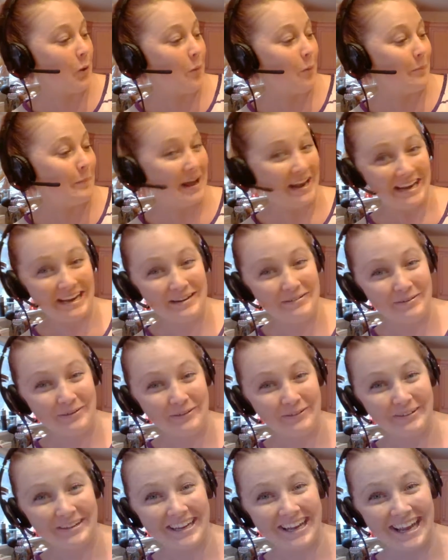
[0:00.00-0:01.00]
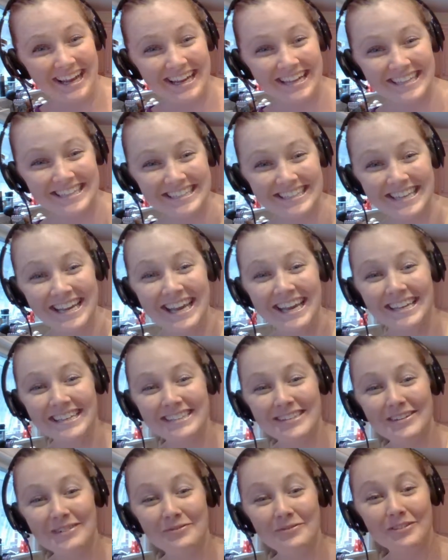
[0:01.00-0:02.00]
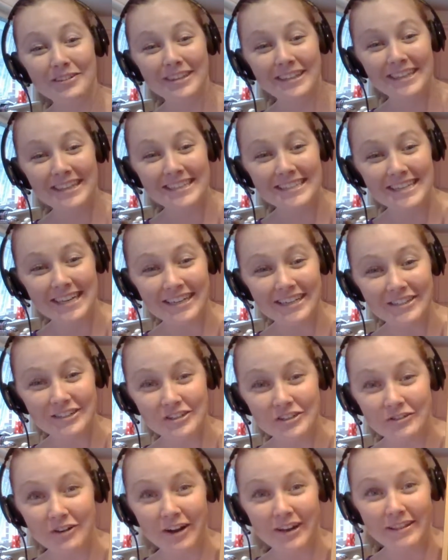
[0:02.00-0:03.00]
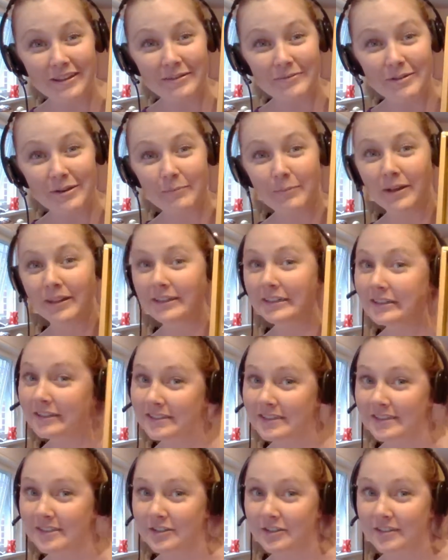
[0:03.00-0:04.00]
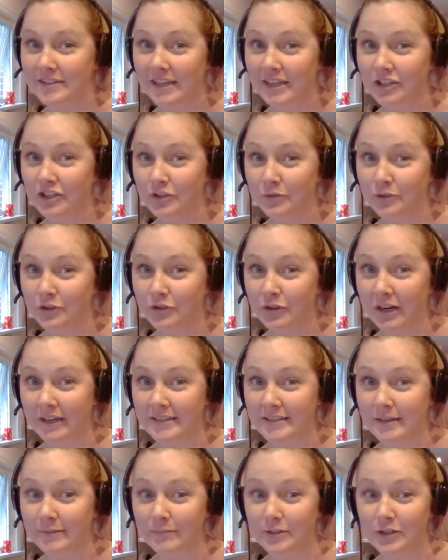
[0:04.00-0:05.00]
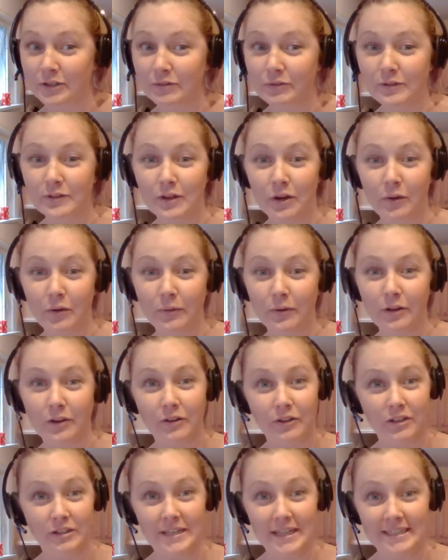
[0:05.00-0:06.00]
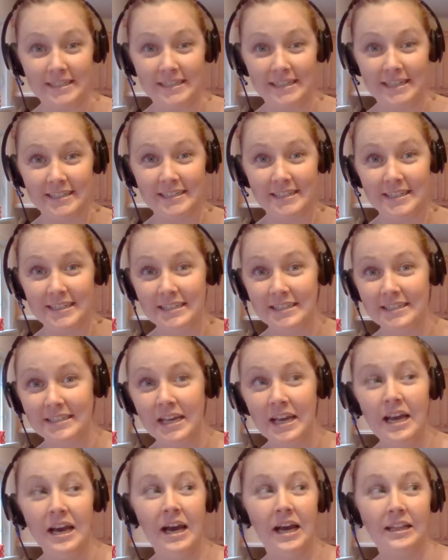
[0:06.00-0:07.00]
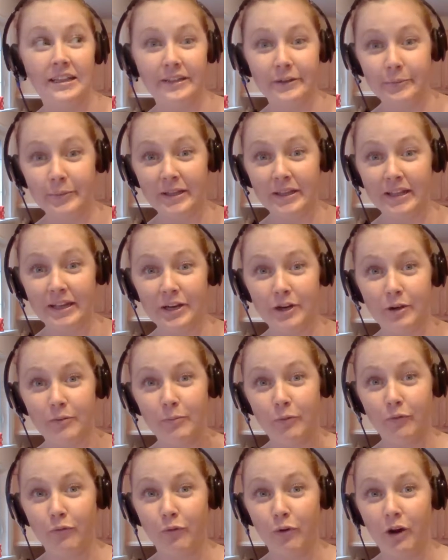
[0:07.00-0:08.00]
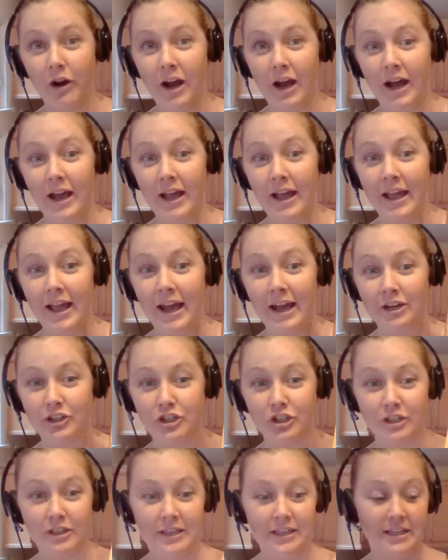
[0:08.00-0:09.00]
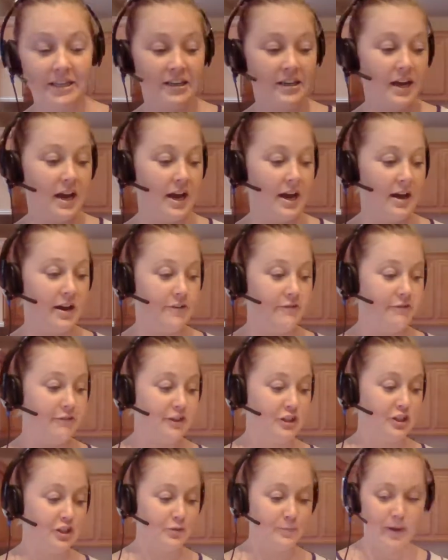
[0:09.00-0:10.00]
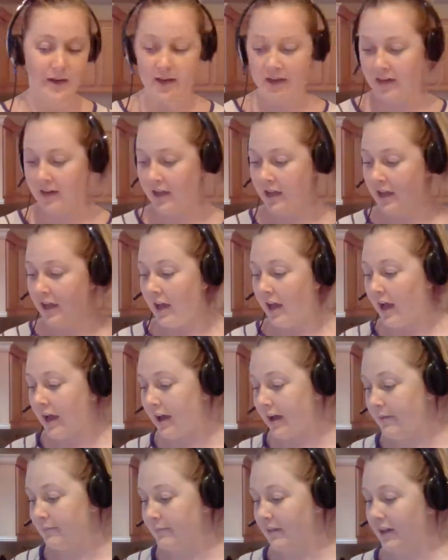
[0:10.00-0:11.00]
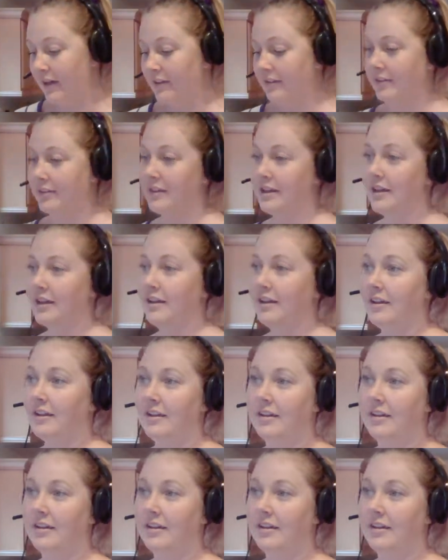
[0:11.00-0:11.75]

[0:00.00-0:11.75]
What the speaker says: many cakes. So I'm really excited to try them. And my little sister said she would try some too. So we're going to taste test these a little bit later before I actually finish mine. The other thing